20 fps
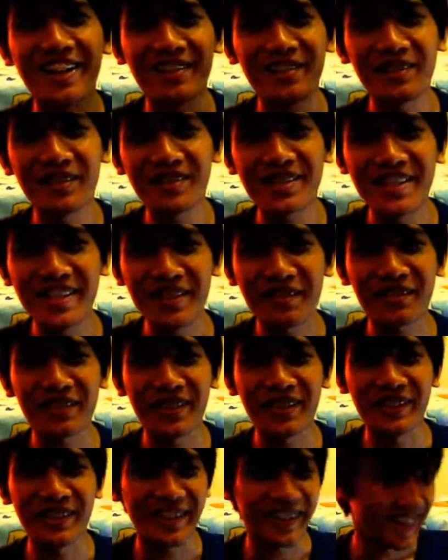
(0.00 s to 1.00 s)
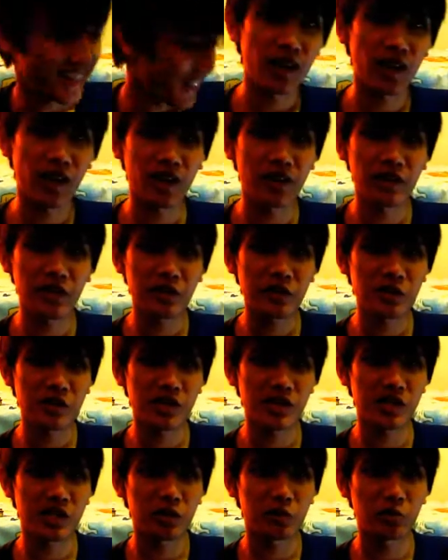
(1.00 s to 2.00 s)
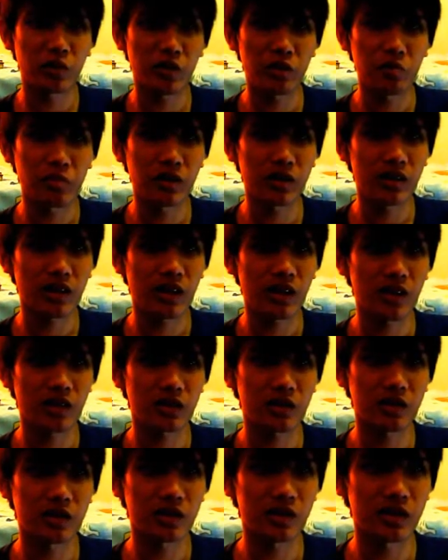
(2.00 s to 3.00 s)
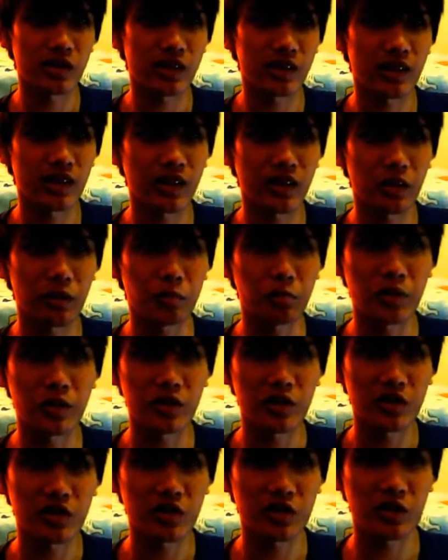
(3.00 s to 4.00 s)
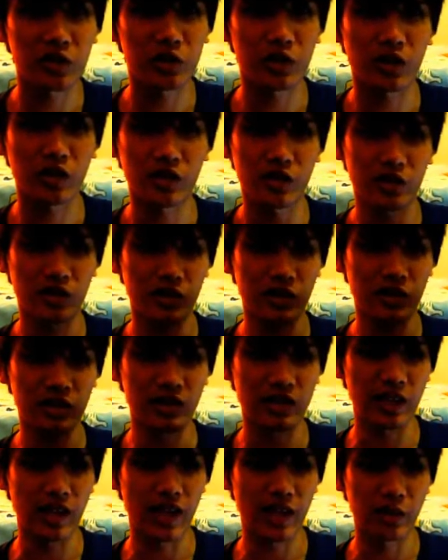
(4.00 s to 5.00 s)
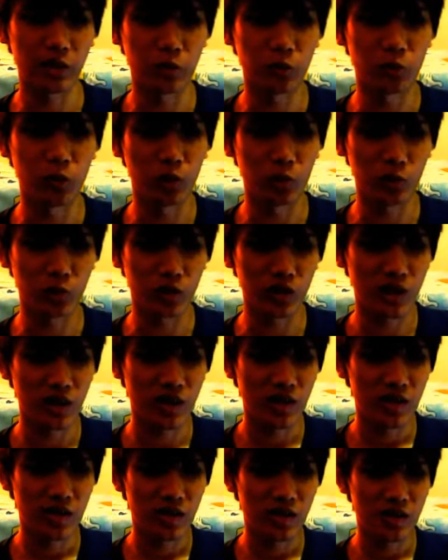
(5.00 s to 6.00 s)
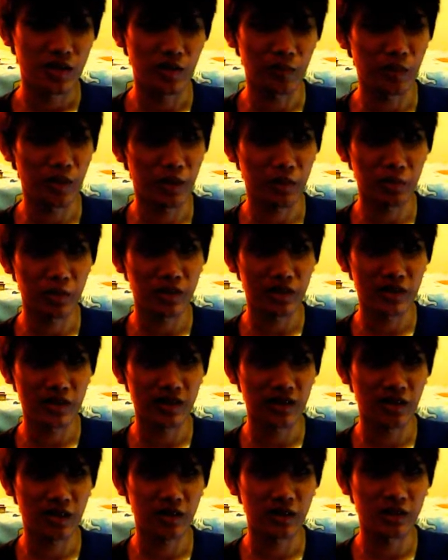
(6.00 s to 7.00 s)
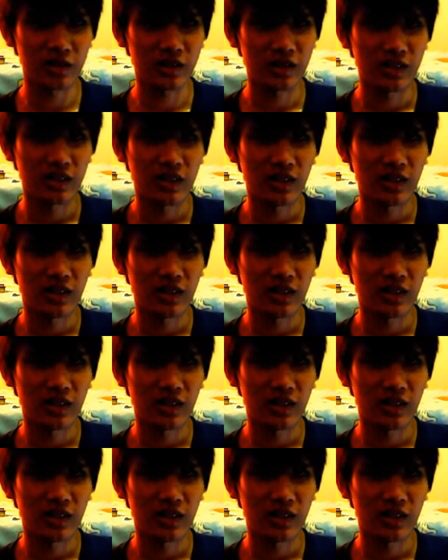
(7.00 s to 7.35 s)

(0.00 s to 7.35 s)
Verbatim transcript: what is that about? And then there's a scene where the main character is in like a prison. She talks to this guy who knows something about Sadako.